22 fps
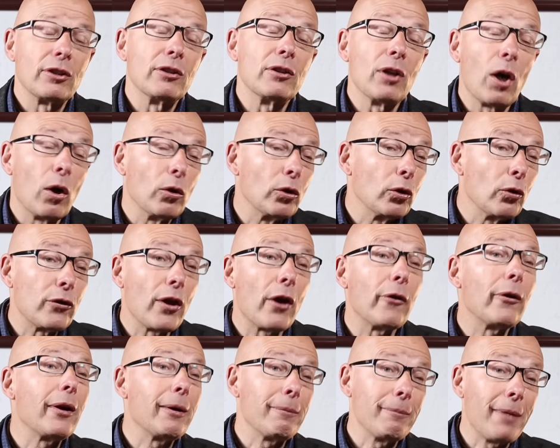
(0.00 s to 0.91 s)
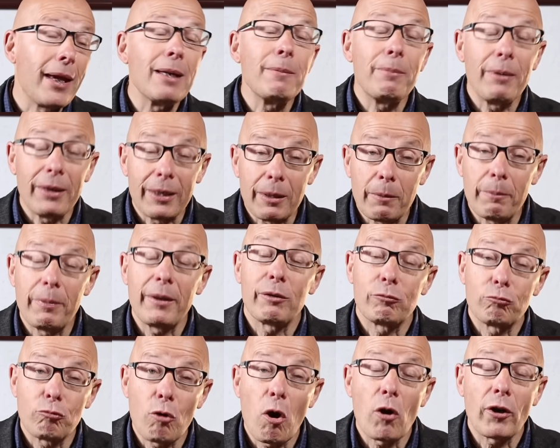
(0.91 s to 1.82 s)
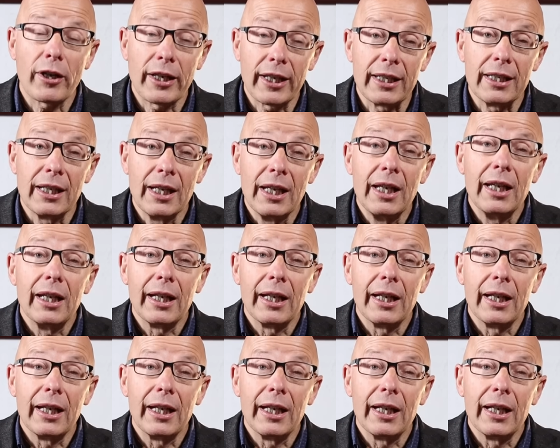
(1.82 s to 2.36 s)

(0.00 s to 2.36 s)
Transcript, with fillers: And, and although it may be a bit rocky,